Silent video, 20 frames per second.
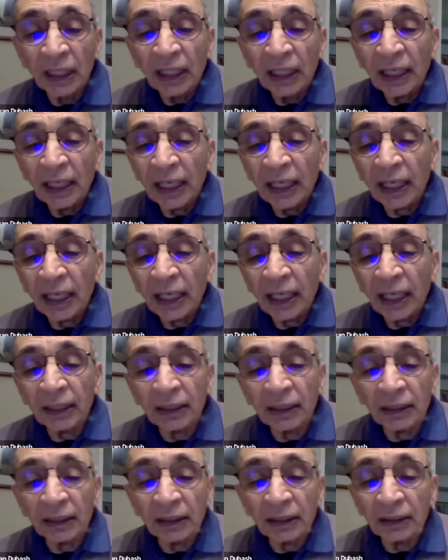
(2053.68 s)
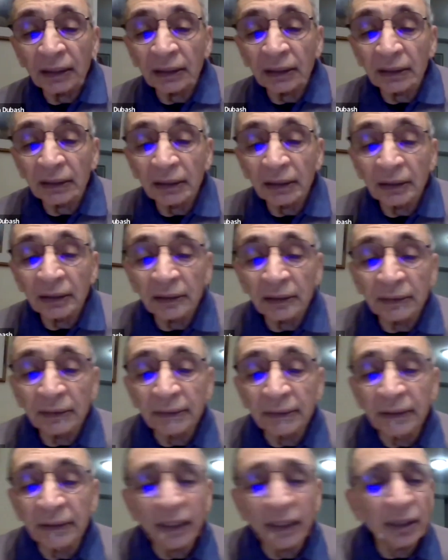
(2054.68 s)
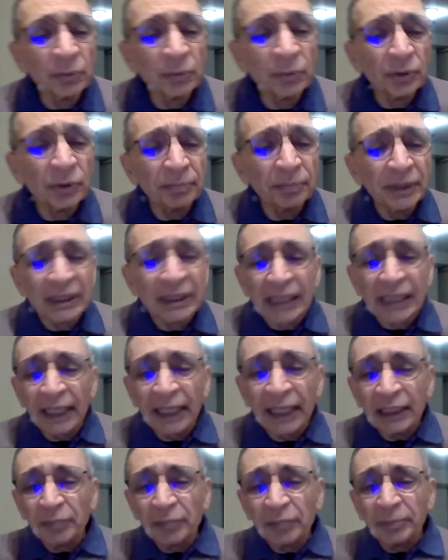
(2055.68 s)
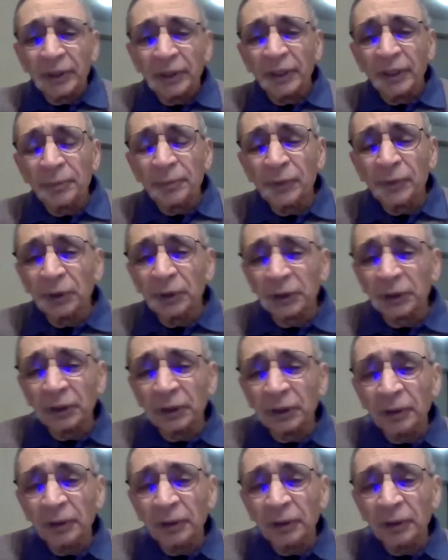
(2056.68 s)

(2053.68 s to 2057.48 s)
And they would be tied up in their work.